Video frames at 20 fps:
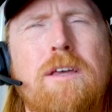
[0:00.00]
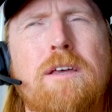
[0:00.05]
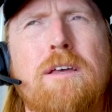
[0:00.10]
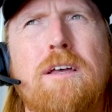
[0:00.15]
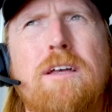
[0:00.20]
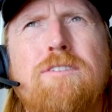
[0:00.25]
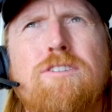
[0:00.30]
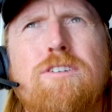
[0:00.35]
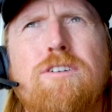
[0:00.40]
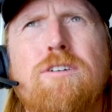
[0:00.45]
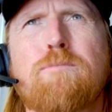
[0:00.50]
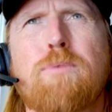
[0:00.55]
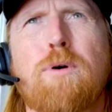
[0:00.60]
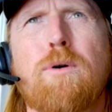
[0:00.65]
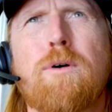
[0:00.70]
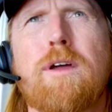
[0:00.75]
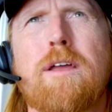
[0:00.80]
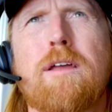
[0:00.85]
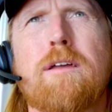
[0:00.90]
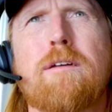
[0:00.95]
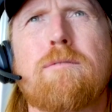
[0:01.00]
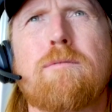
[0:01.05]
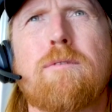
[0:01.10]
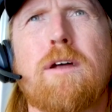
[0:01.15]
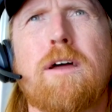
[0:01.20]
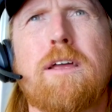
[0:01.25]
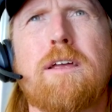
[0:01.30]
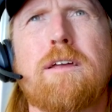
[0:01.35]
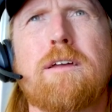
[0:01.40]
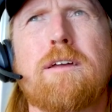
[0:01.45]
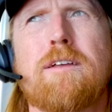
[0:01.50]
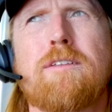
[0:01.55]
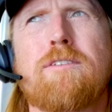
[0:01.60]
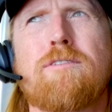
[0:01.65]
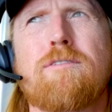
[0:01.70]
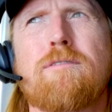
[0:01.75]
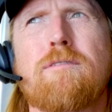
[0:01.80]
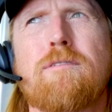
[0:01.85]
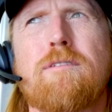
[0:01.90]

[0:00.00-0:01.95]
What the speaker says: That's a good point, right? It's